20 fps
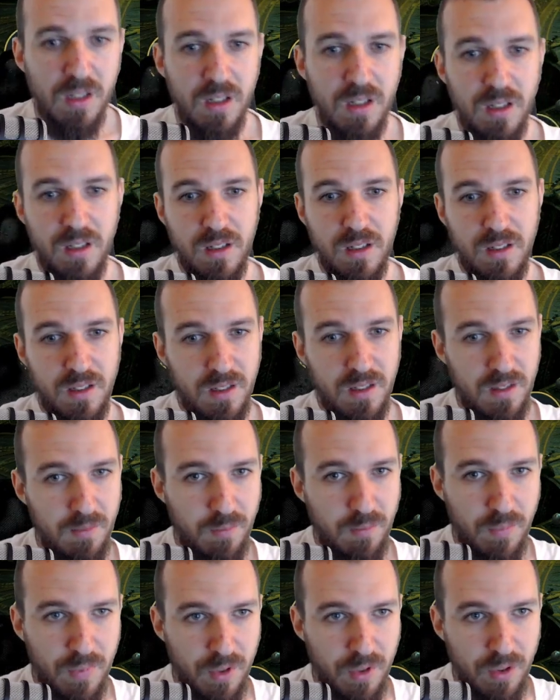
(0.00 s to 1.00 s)
you
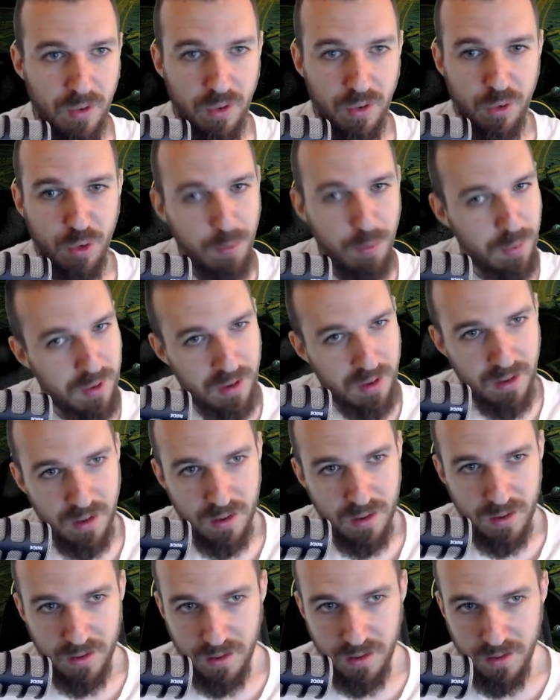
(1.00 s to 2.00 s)
know, stripping
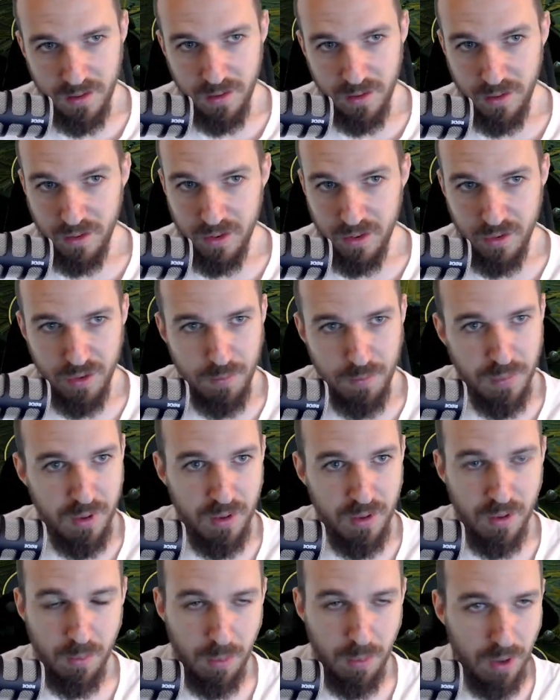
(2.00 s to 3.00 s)

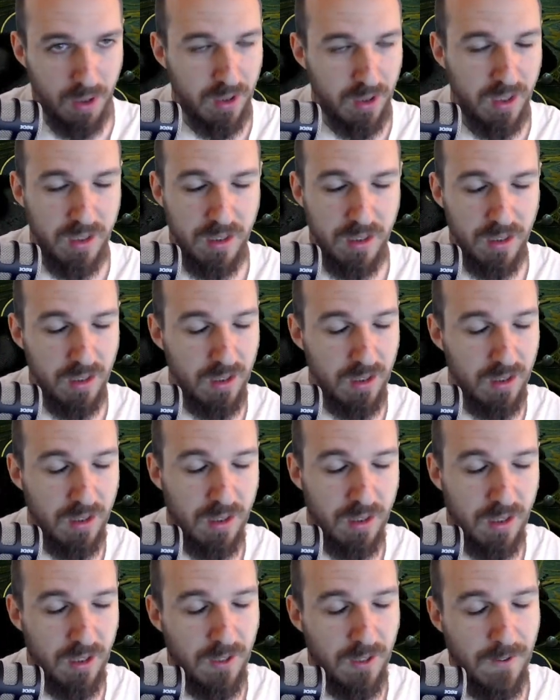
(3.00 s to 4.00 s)
or blocking the
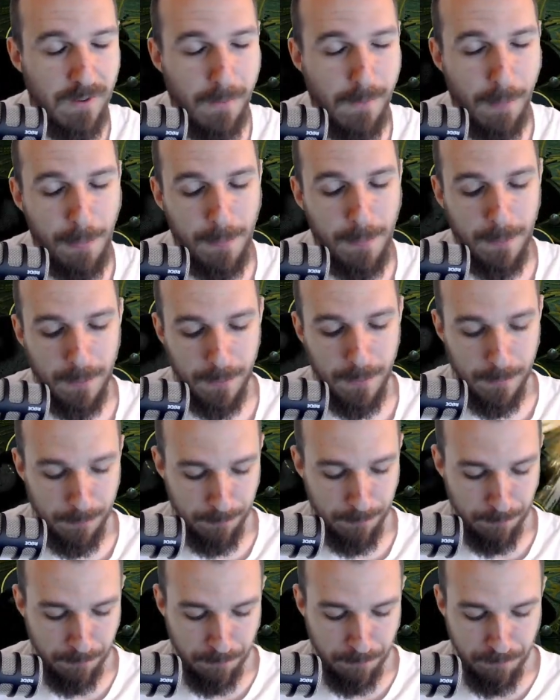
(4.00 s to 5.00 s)

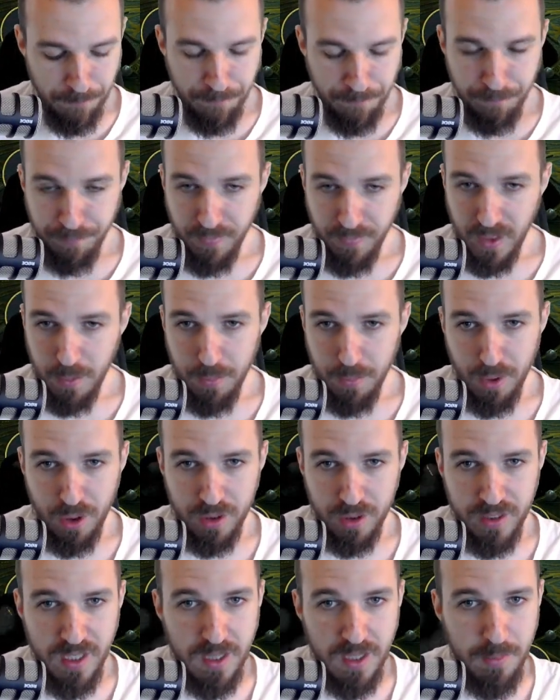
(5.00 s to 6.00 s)
block
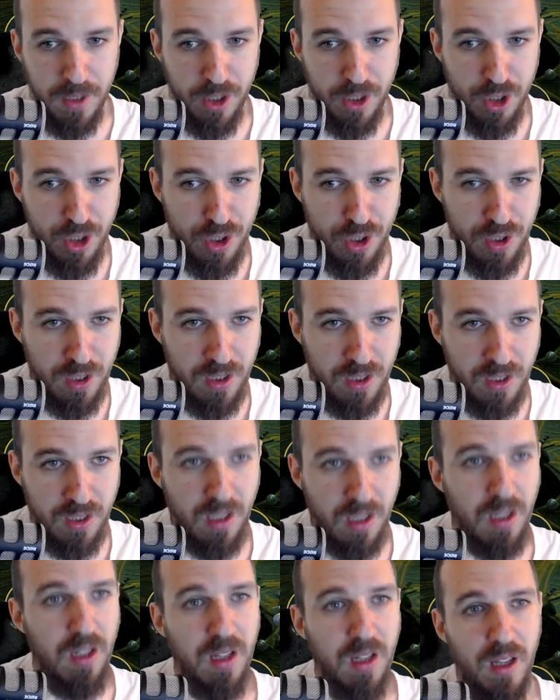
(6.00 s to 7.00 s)
damage,
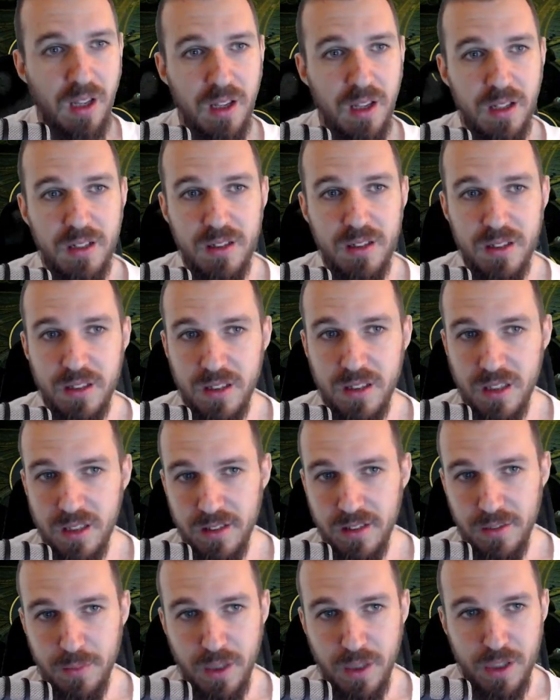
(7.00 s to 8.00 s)
and deal as
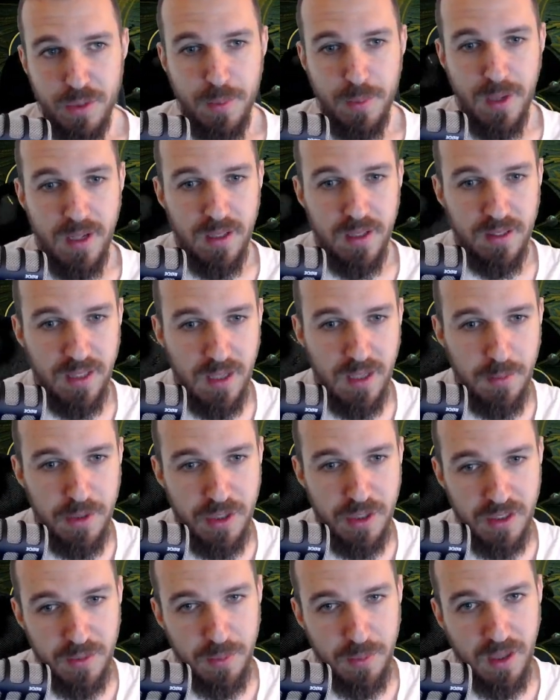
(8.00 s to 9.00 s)
much damage
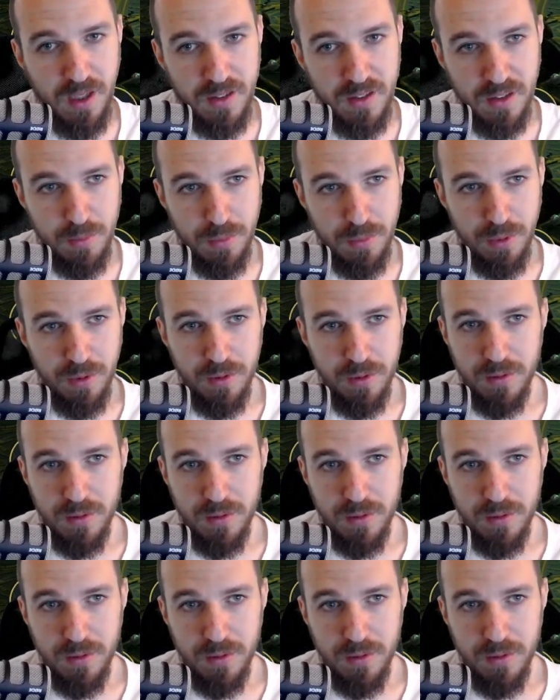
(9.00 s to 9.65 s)
as possible